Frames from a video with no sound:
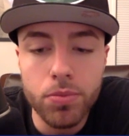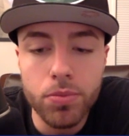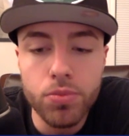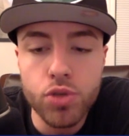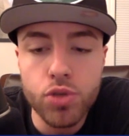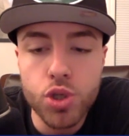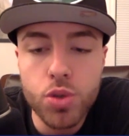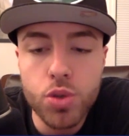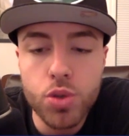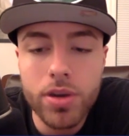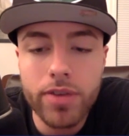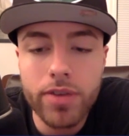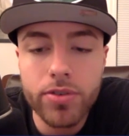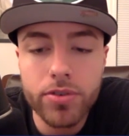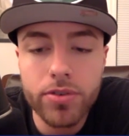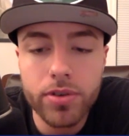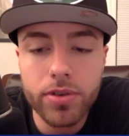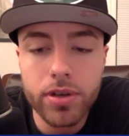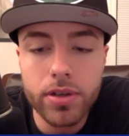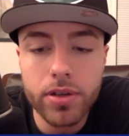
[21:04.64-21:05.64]
Do you
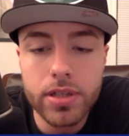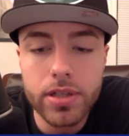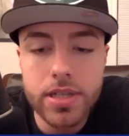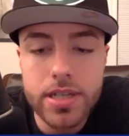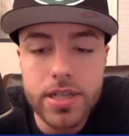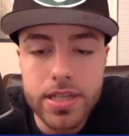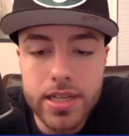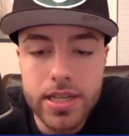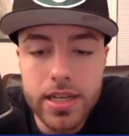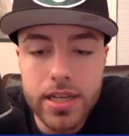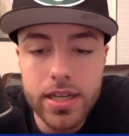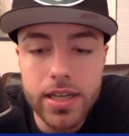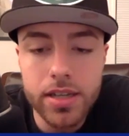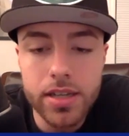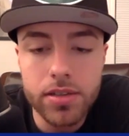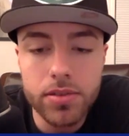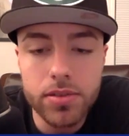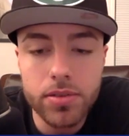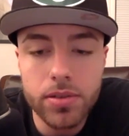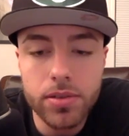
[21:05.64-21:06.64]
ever
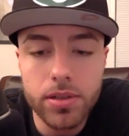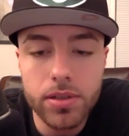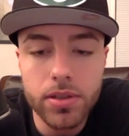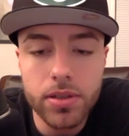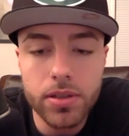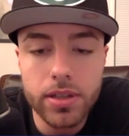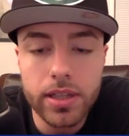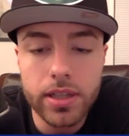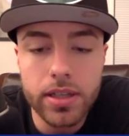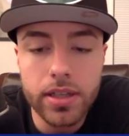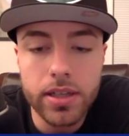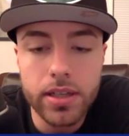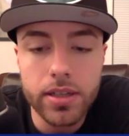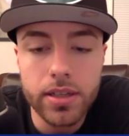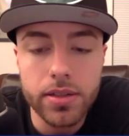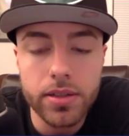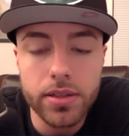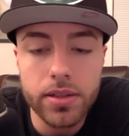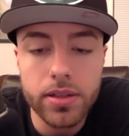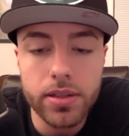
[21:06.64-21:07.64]
see
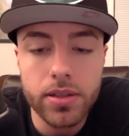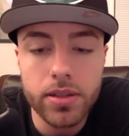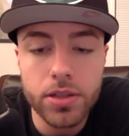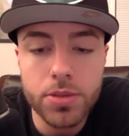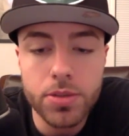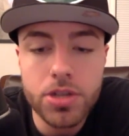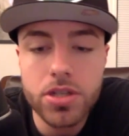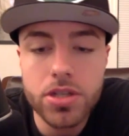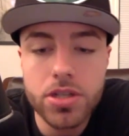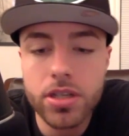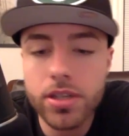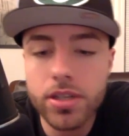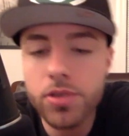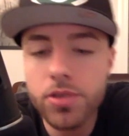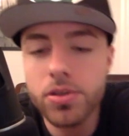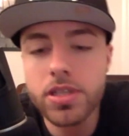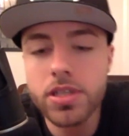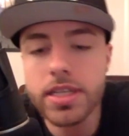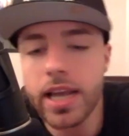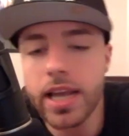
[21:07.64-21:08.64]
you
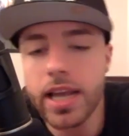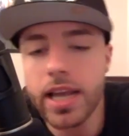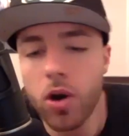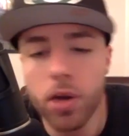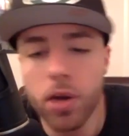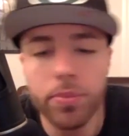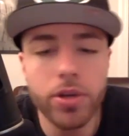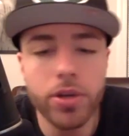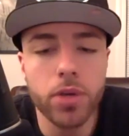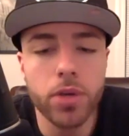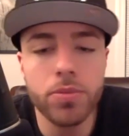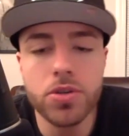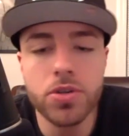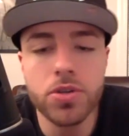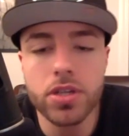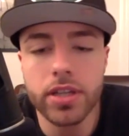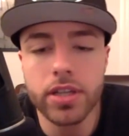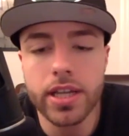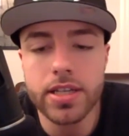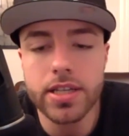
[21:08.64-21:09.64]
could say R&B or
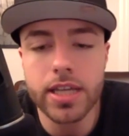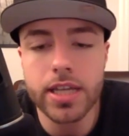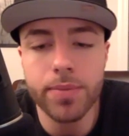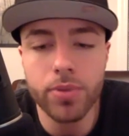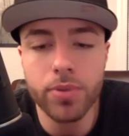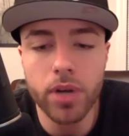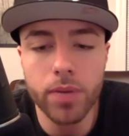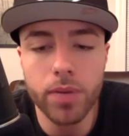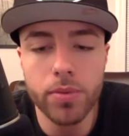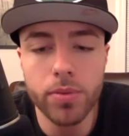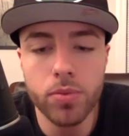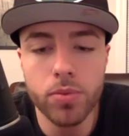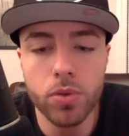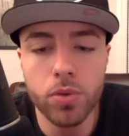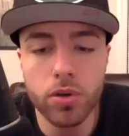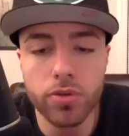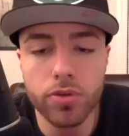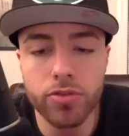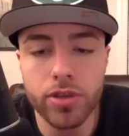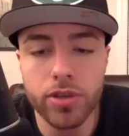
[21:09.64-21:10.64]
music landscape becoming
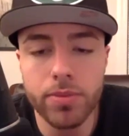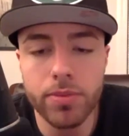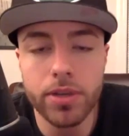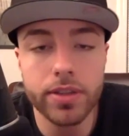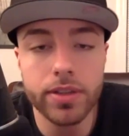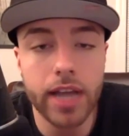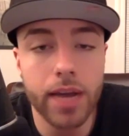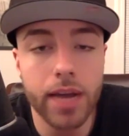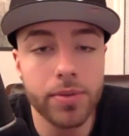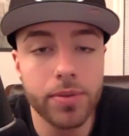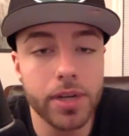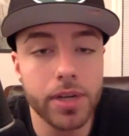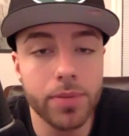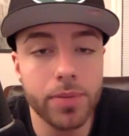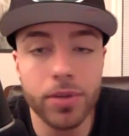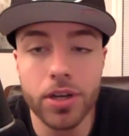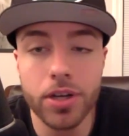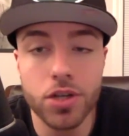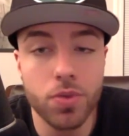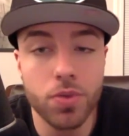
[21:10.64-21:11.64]
more female dominated?
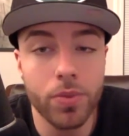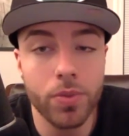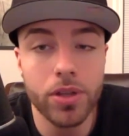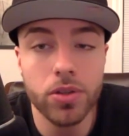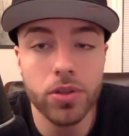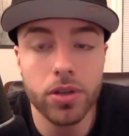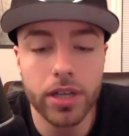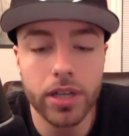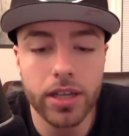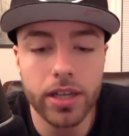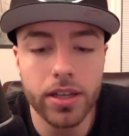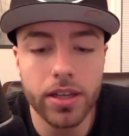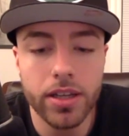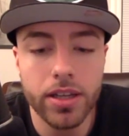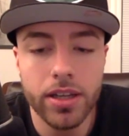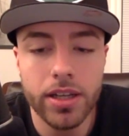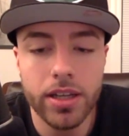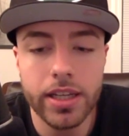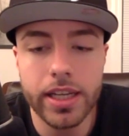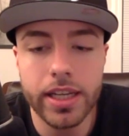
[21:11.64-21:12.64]
Because when we look at
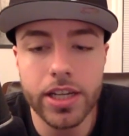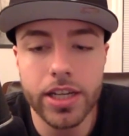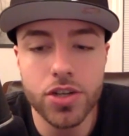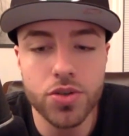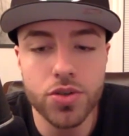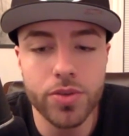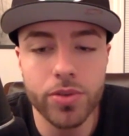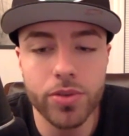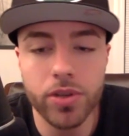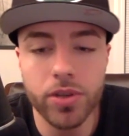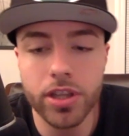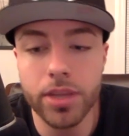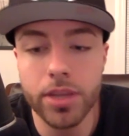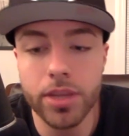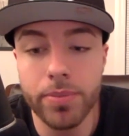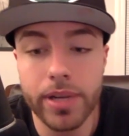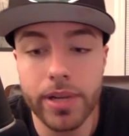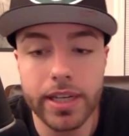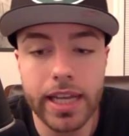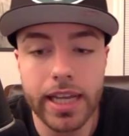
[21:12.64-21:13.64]
the industry, we look at the
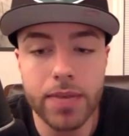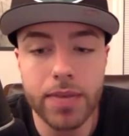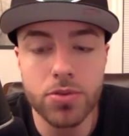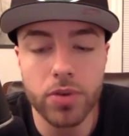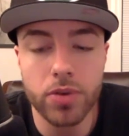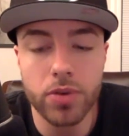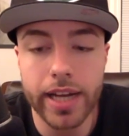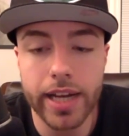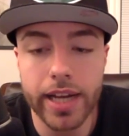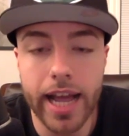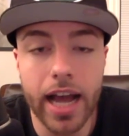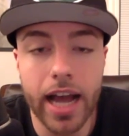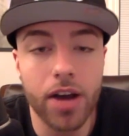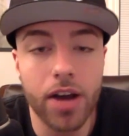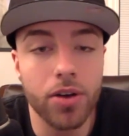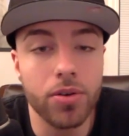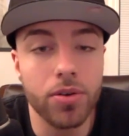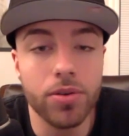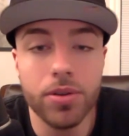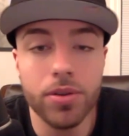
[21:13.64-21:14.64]
big names right
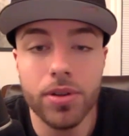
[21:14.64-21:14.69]
now.